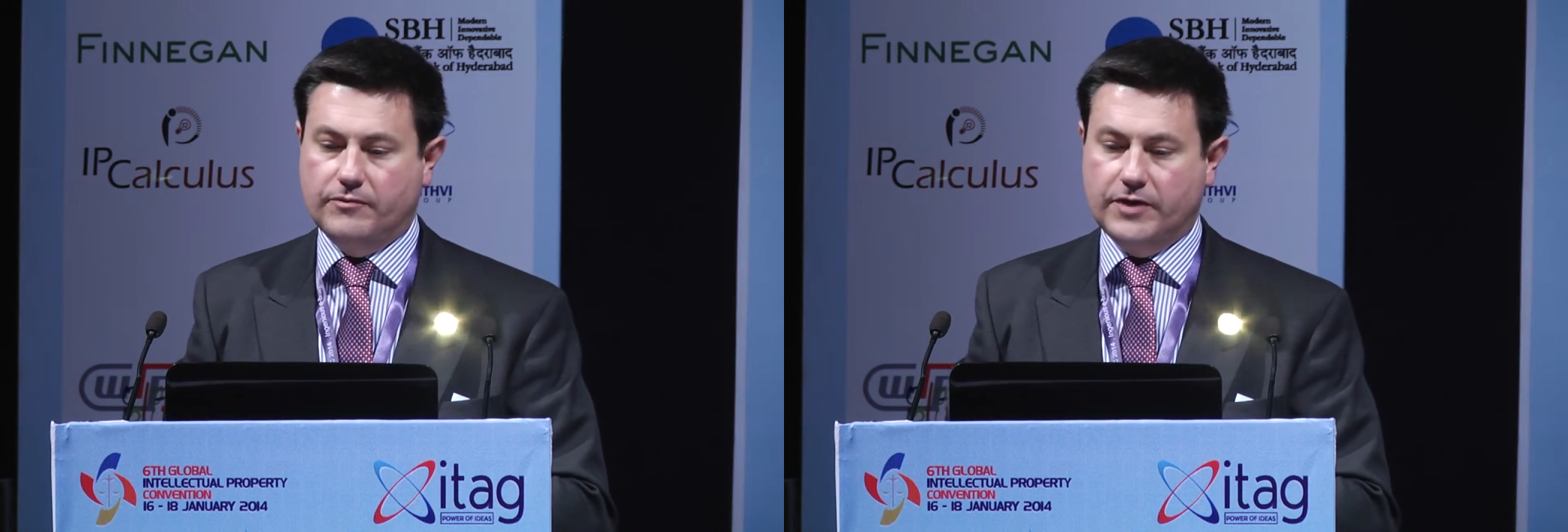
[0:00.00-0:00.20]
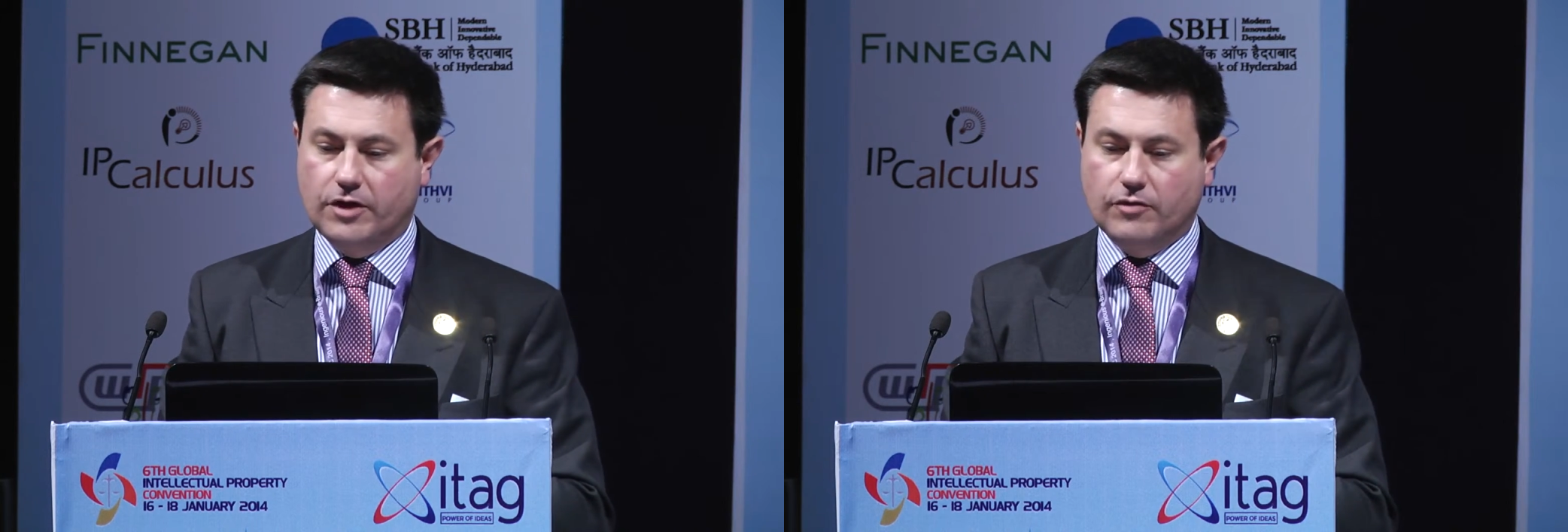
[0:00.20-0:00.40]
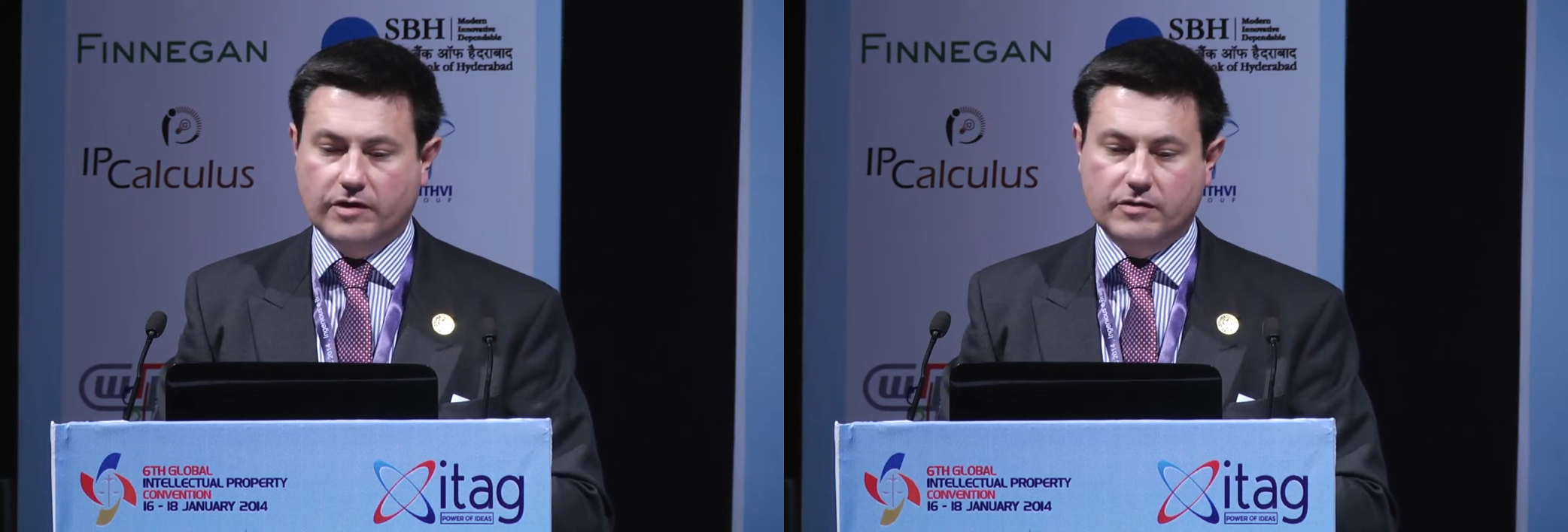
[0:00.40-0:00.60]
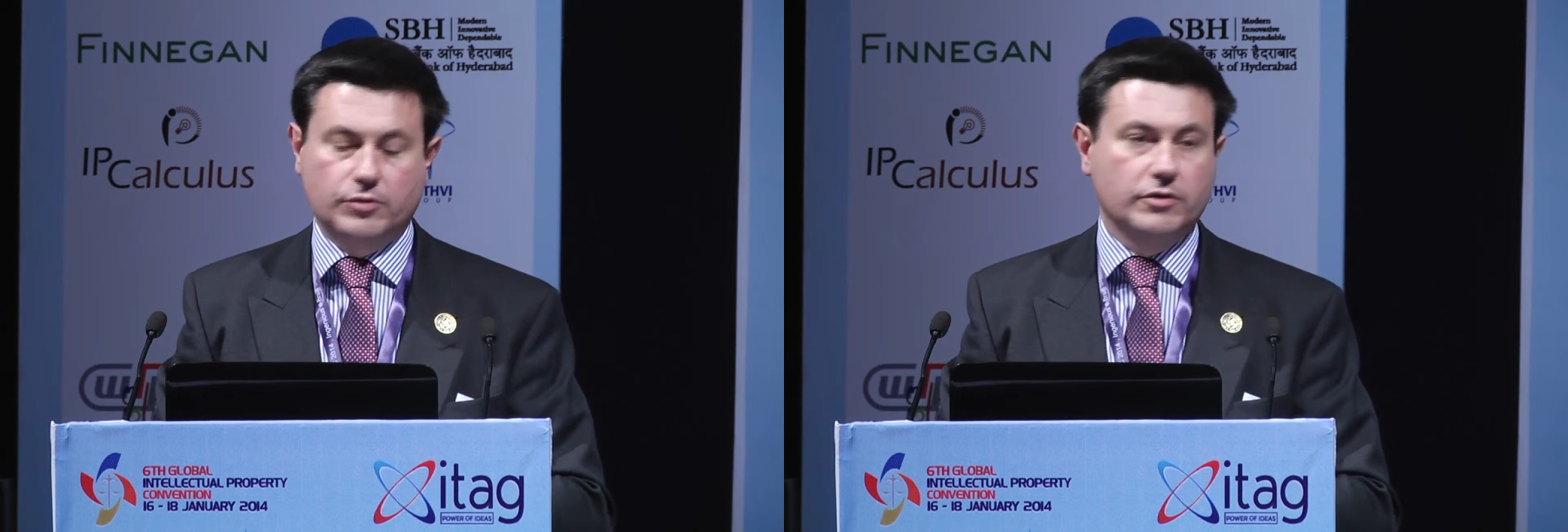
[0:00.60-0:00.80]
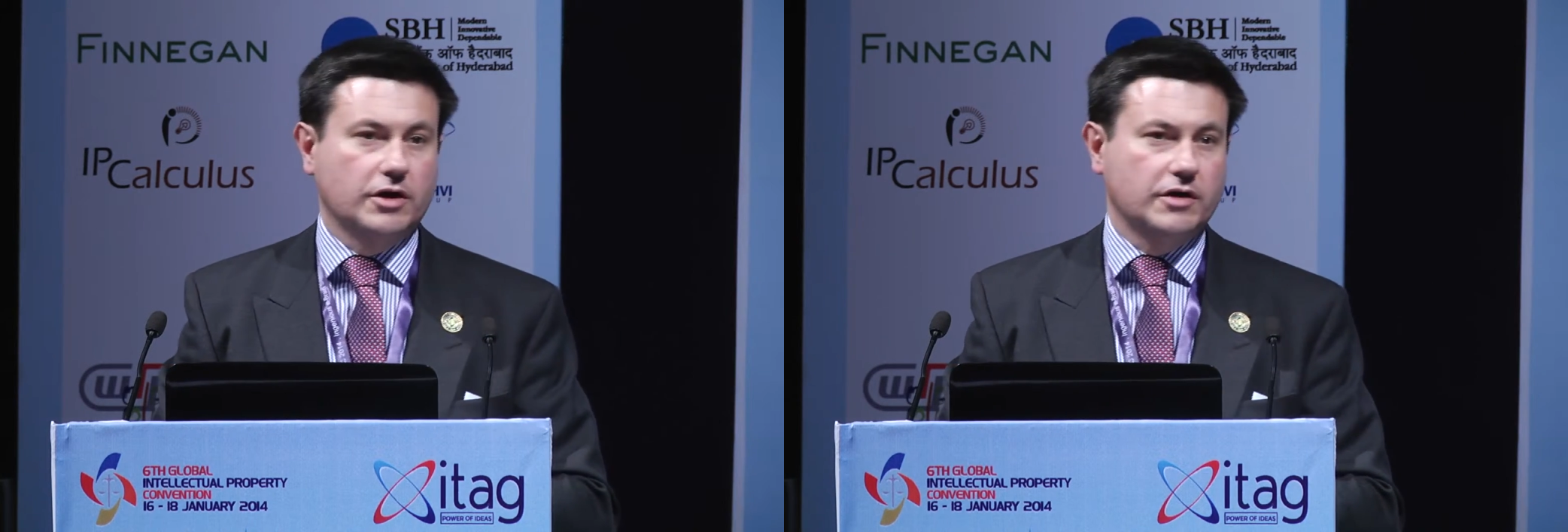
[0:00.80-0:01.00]
video rights to
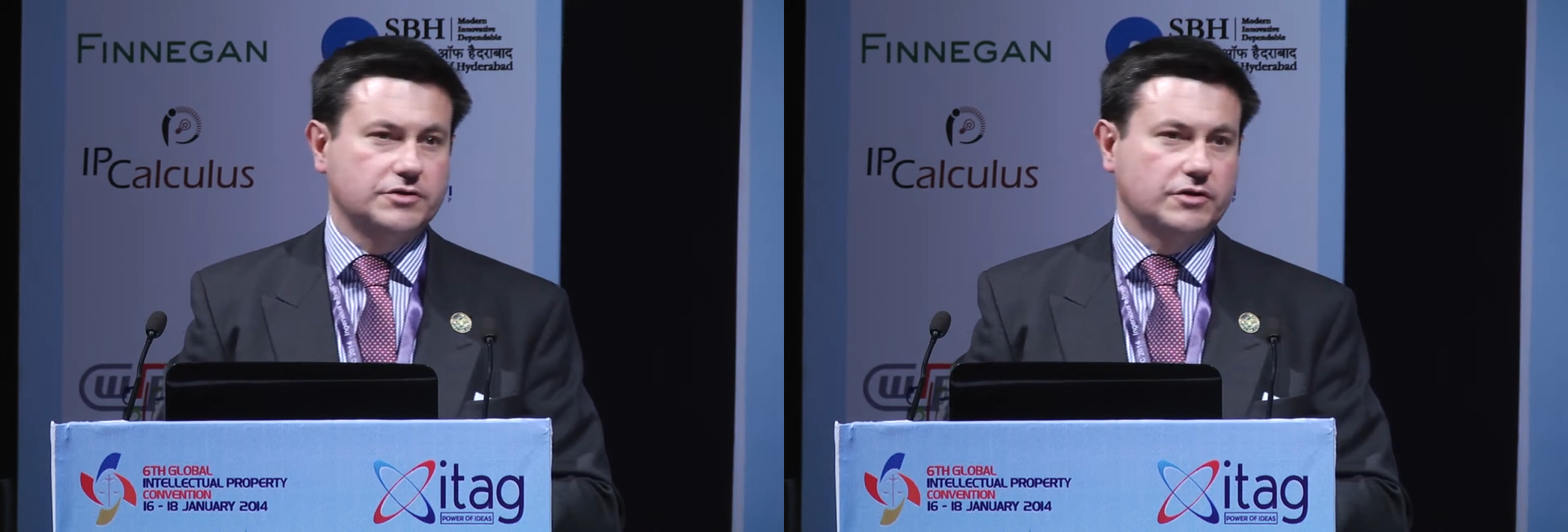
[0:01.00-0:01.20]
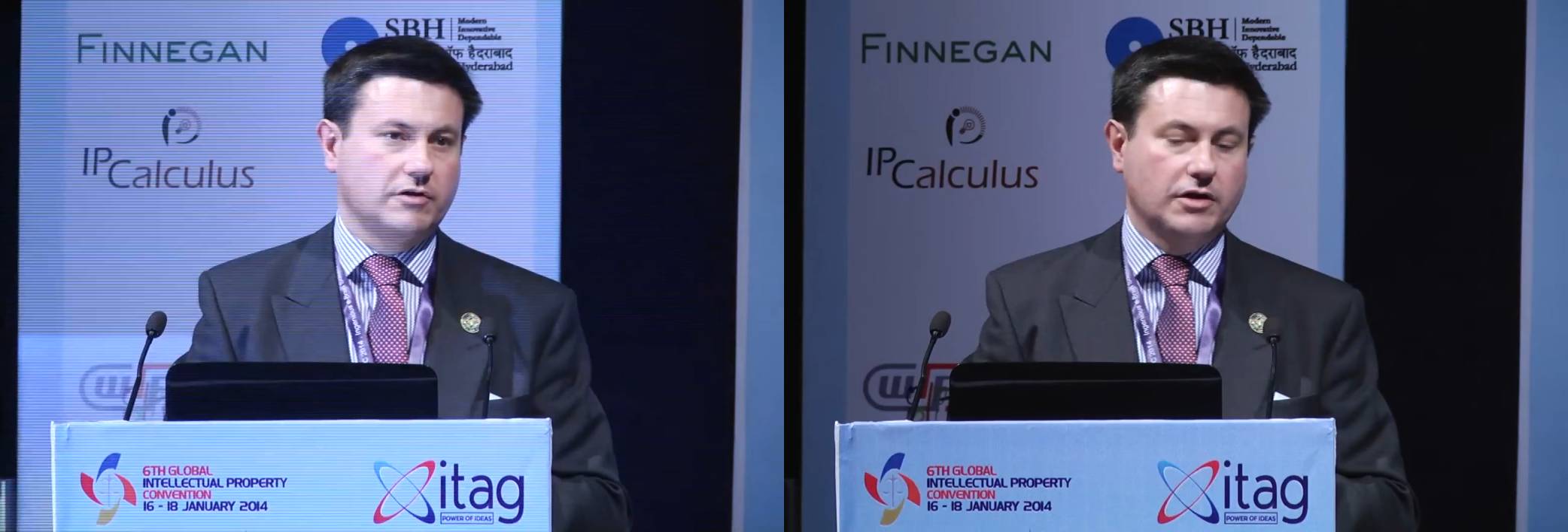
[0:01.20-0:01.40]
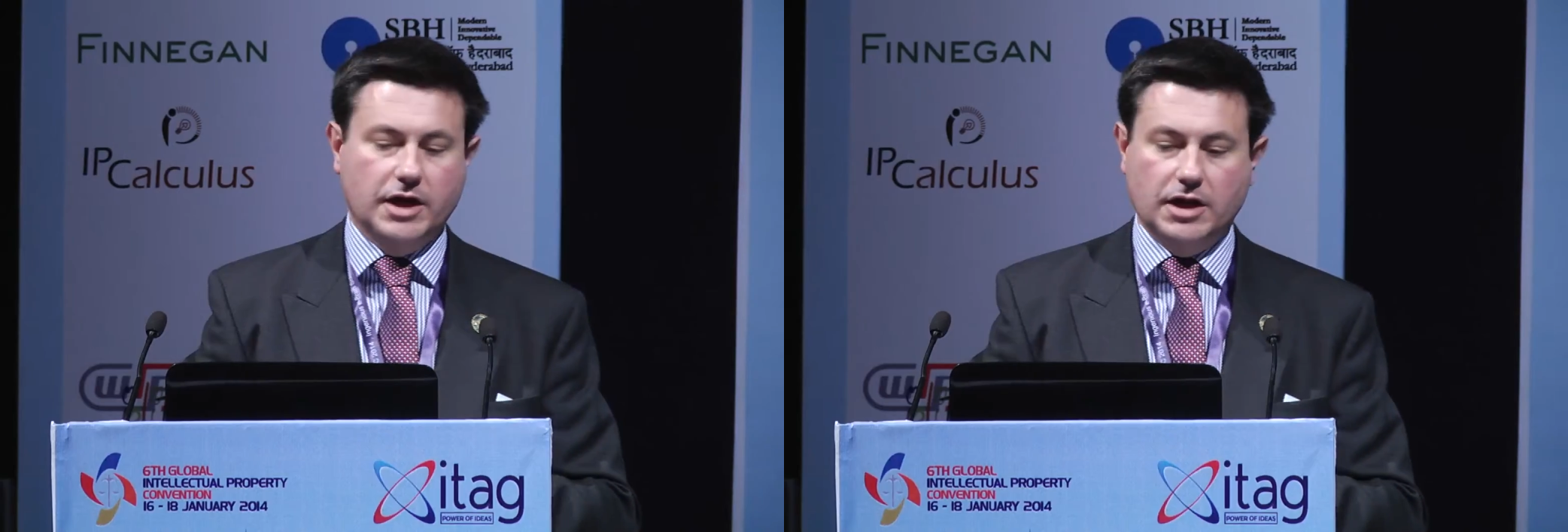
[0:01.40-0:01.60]
broadcast Shukran